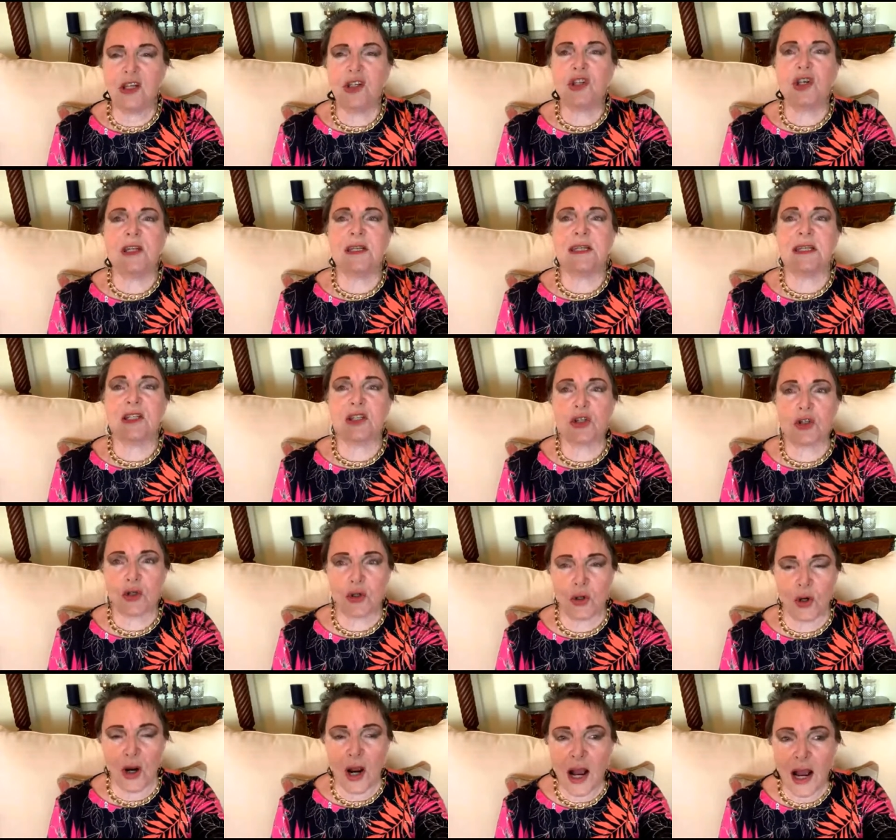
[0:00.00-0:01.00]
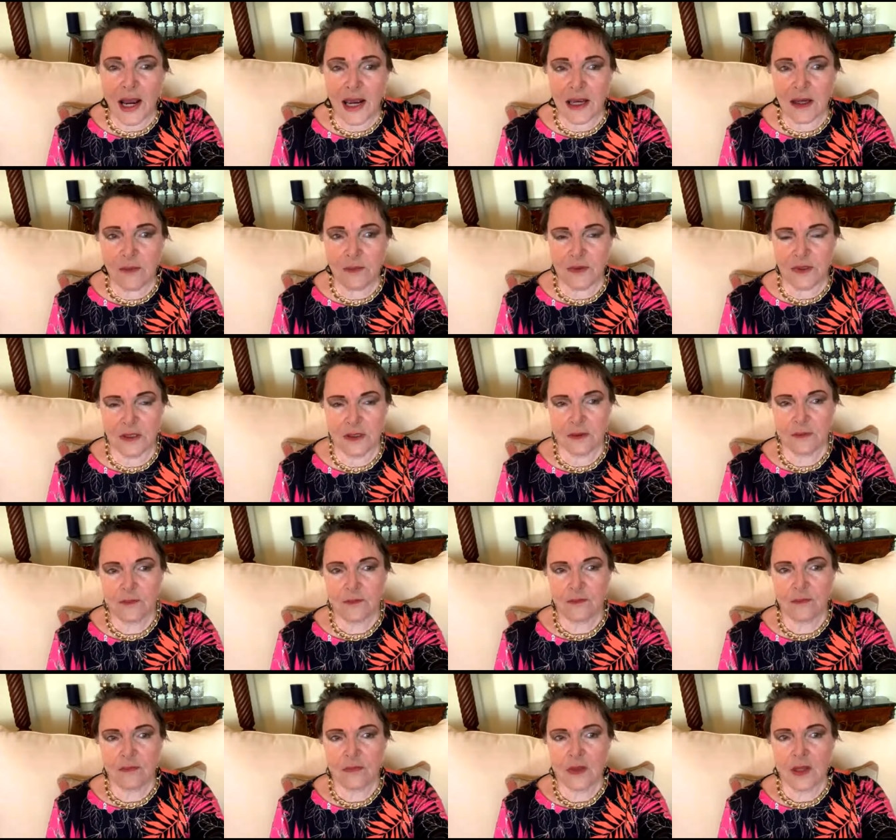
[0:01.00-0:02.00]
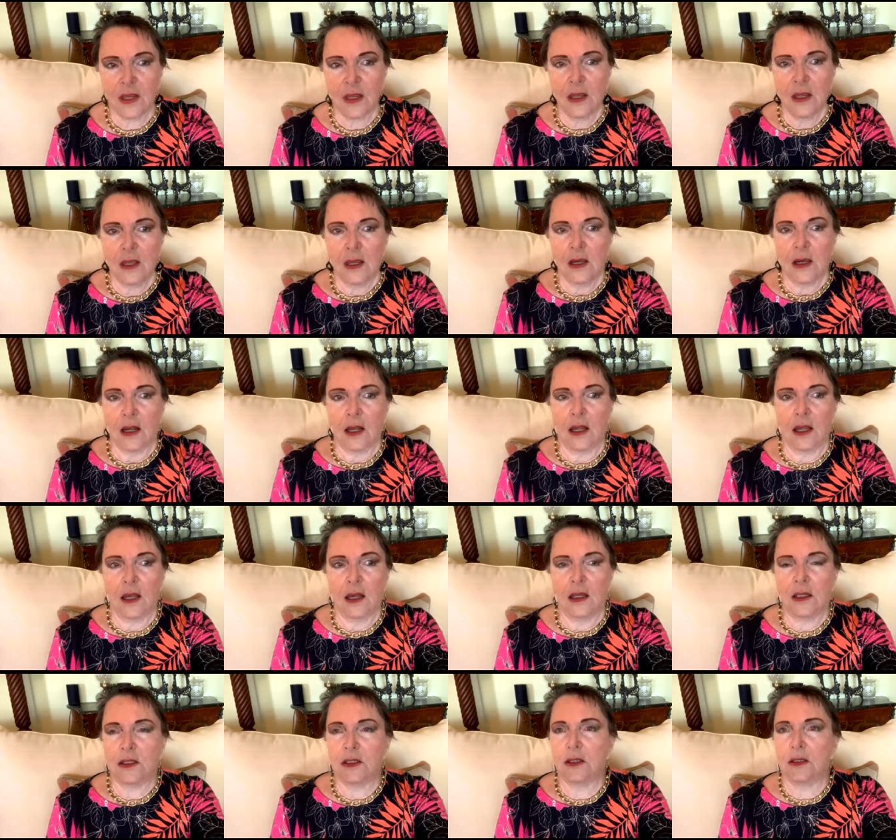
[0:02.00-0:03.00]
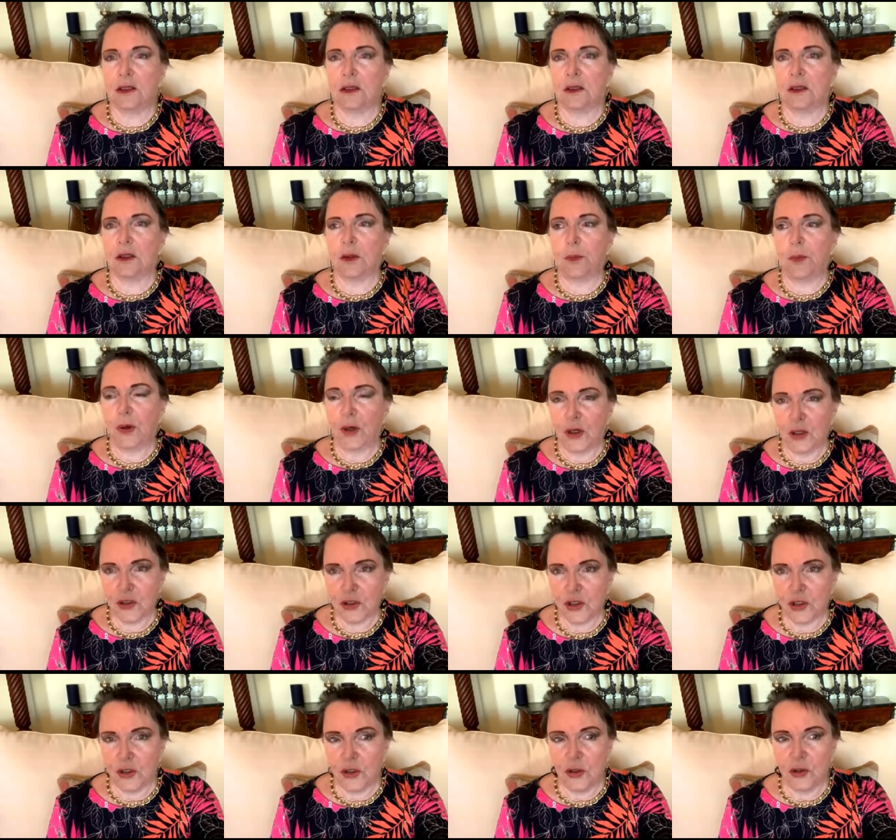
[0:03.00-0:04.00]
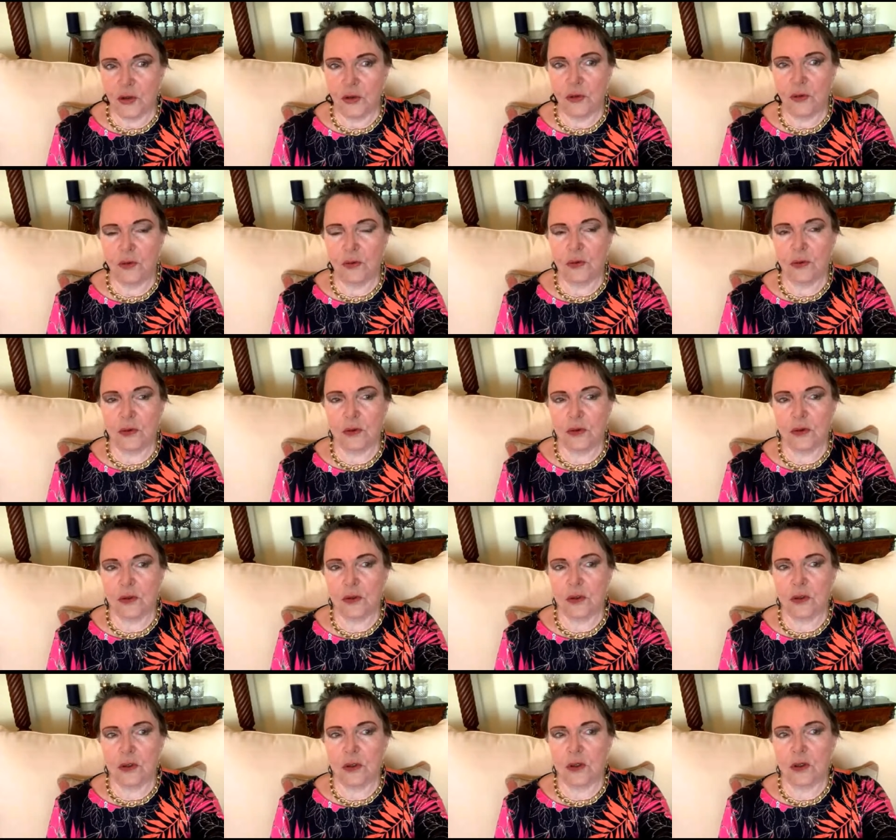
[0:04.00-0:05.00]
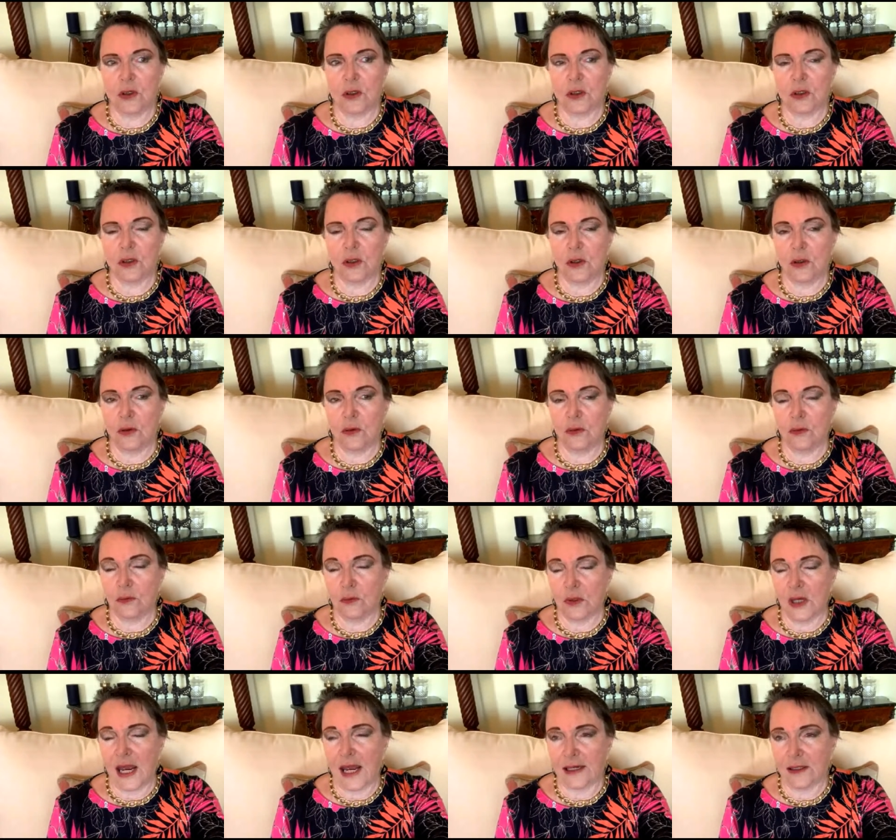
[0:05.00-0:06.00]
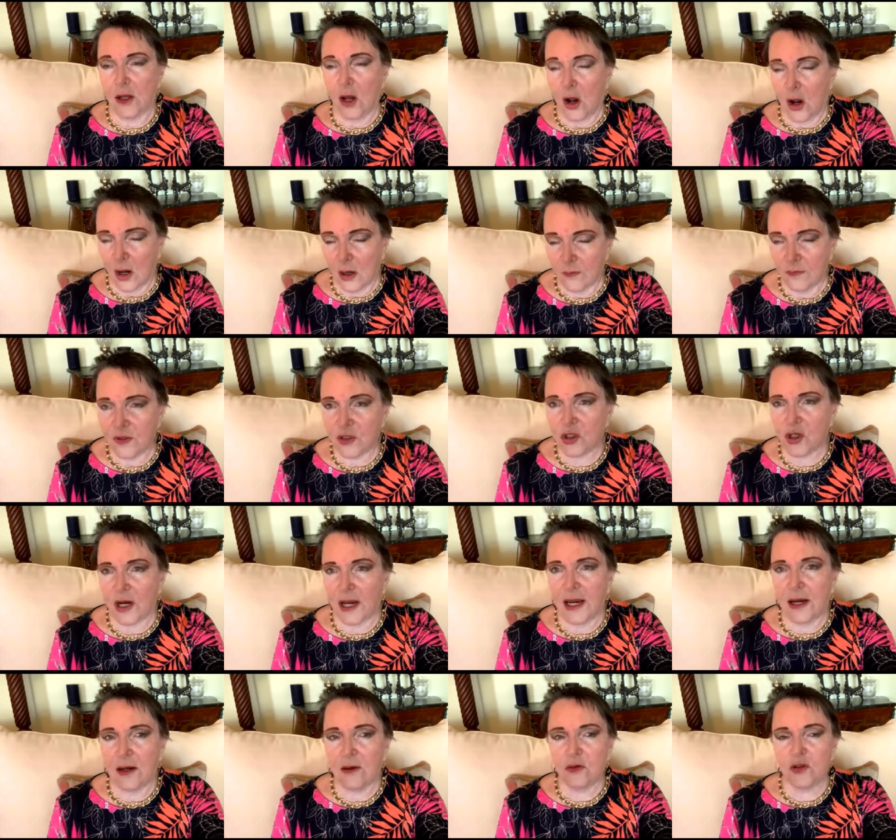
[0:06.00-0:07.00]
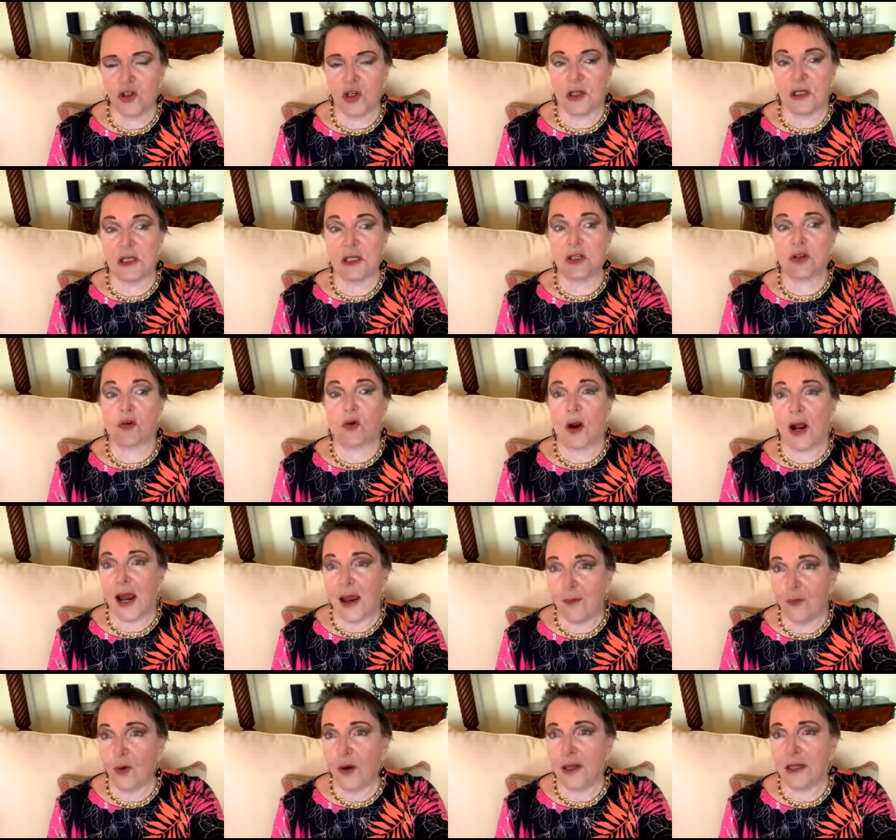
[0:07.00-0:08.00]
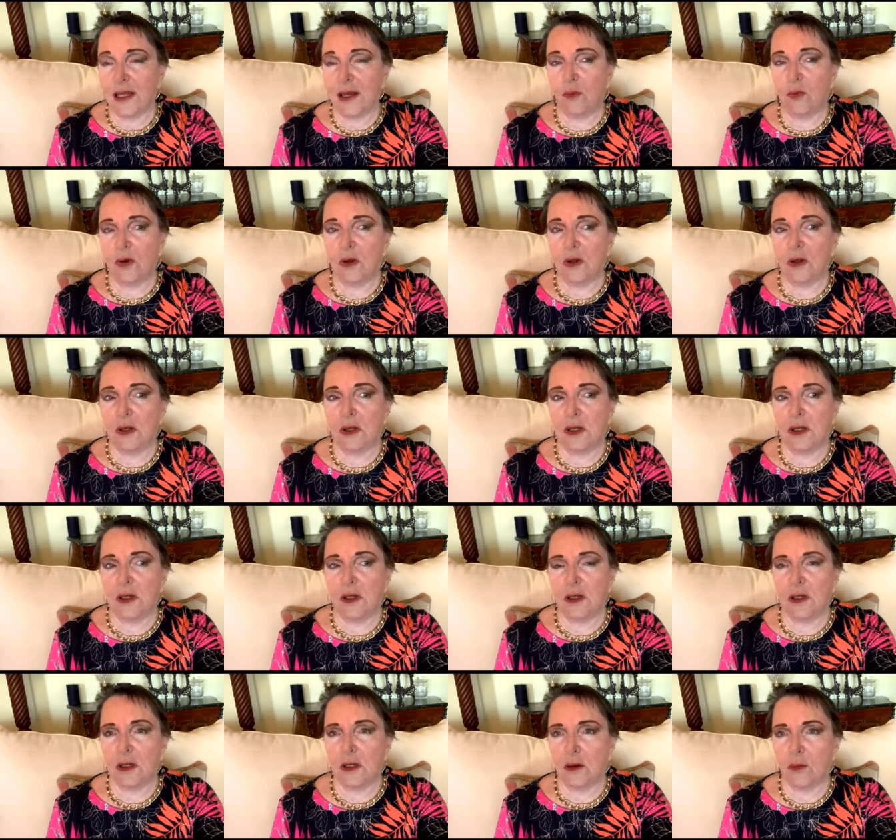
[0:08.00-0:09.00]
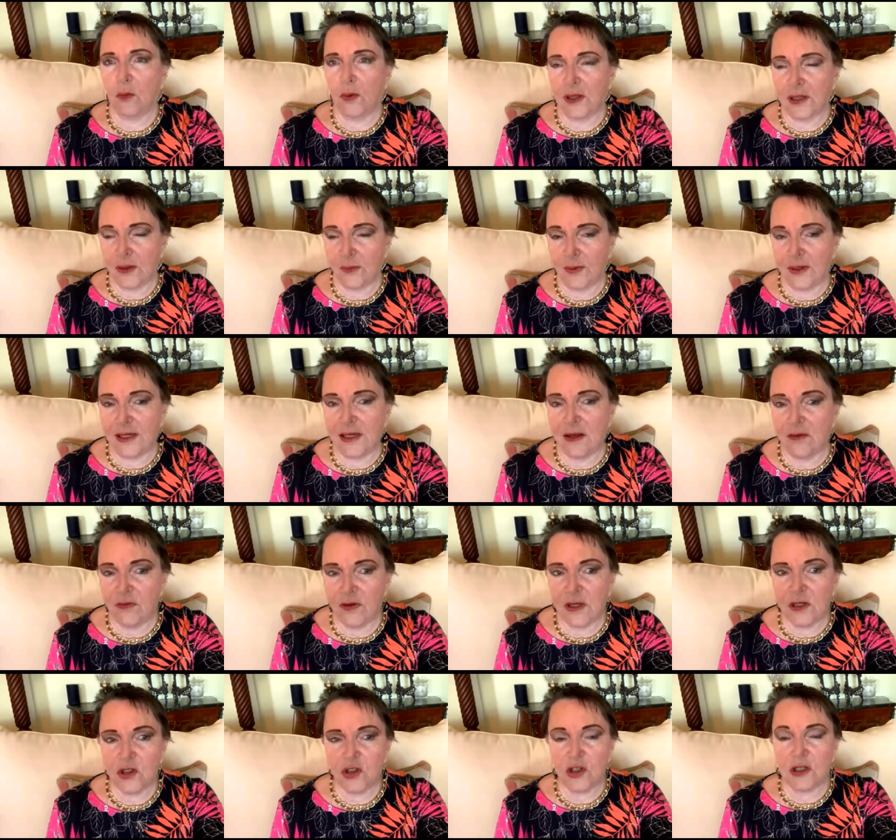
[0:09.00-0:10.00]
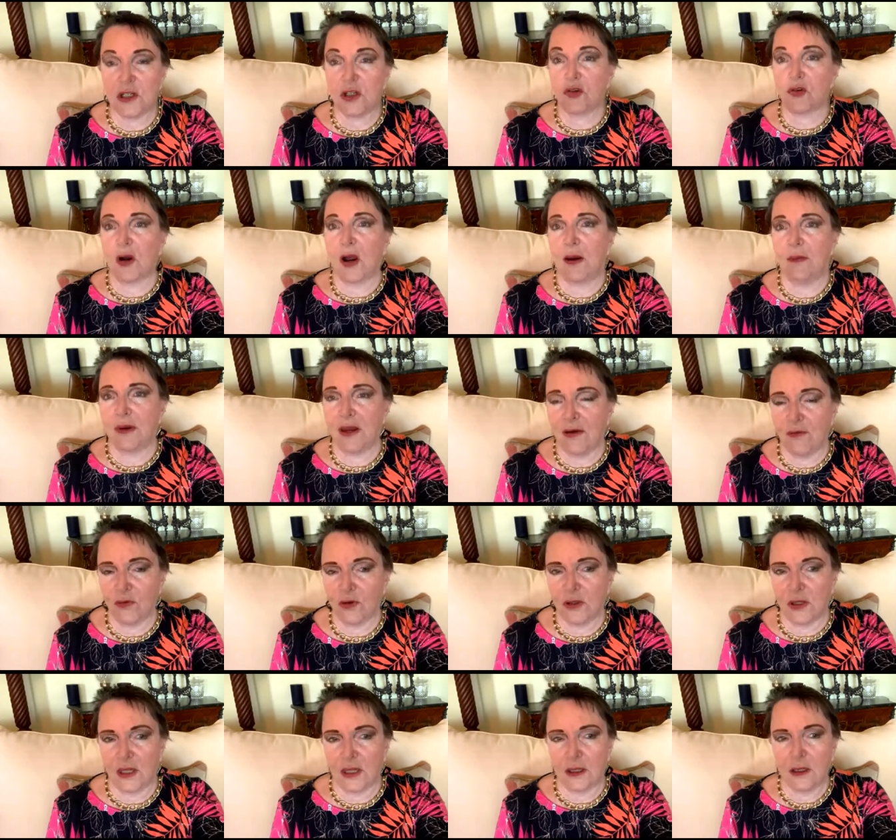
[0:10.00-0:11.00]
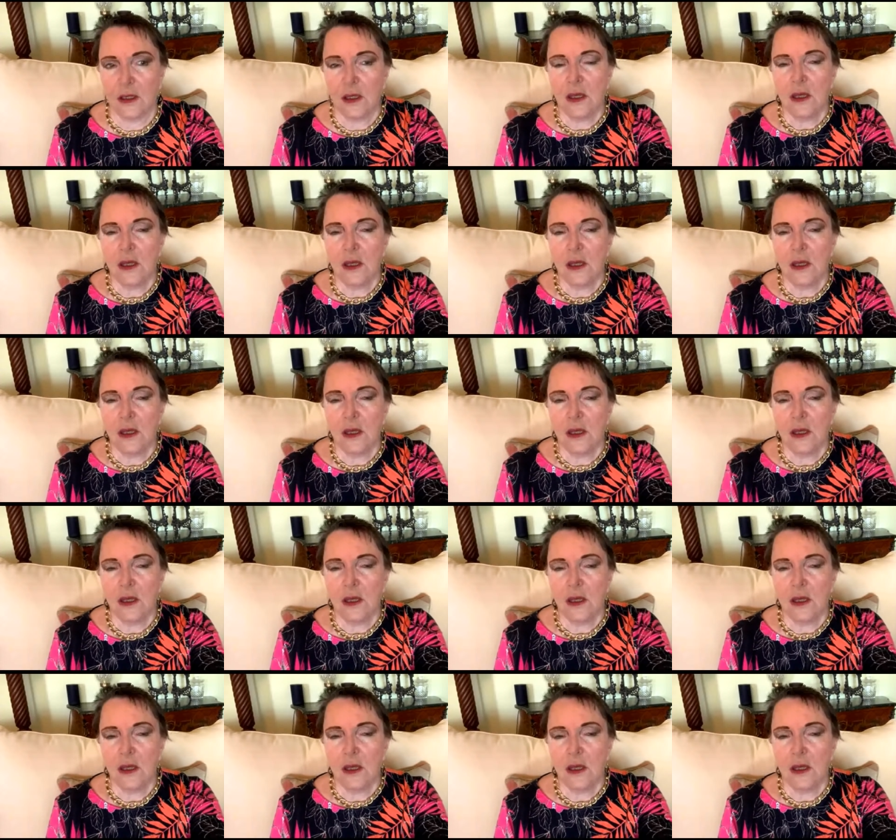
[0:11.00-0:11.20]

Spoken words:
She described the person who had harmed the child. She described where they were living. She described everything.